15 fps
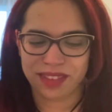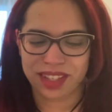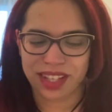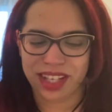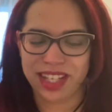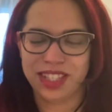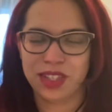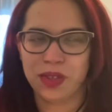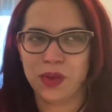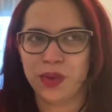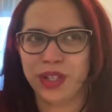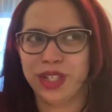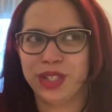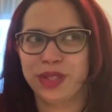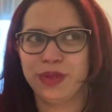is
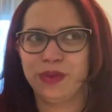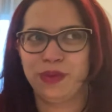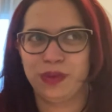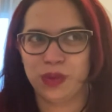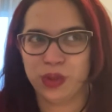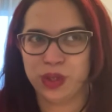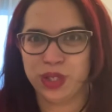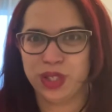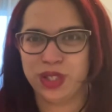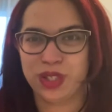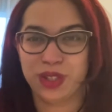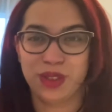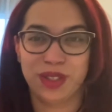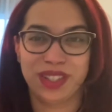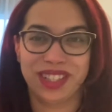going to force
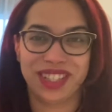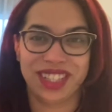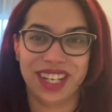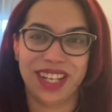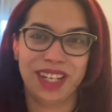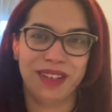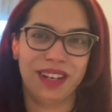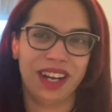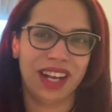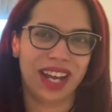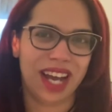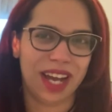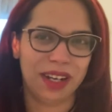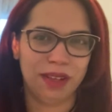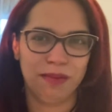you to take
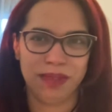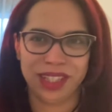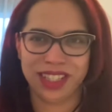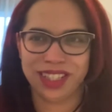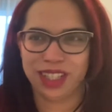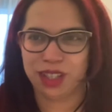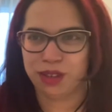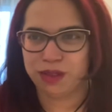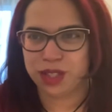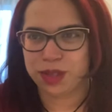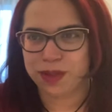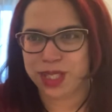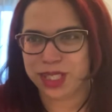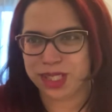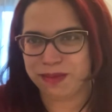accountability or
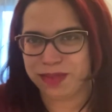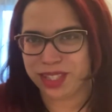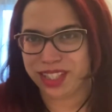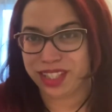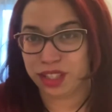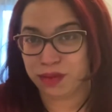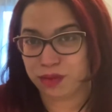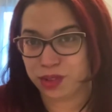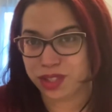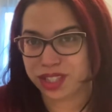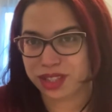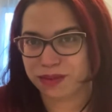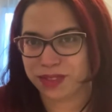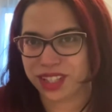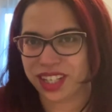responsibility for
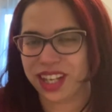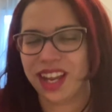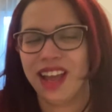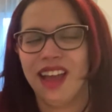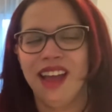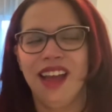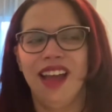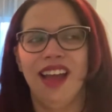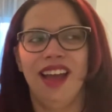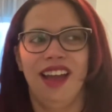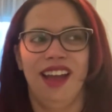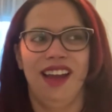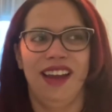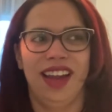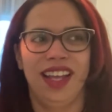something?
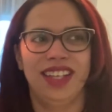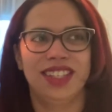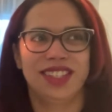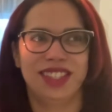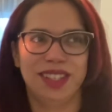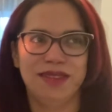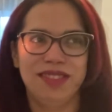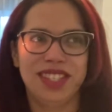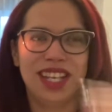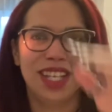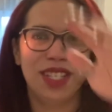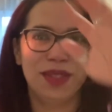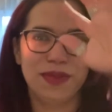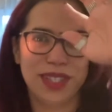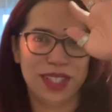All right,
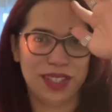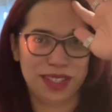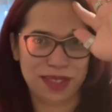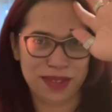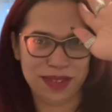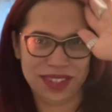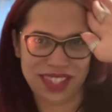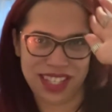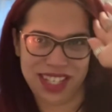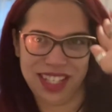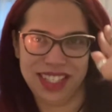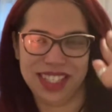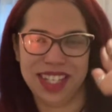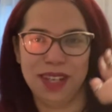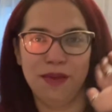sometimes we do
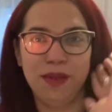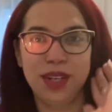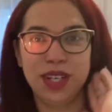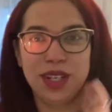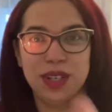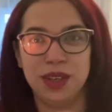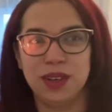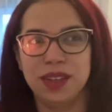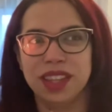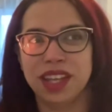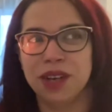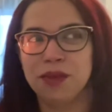things and we know that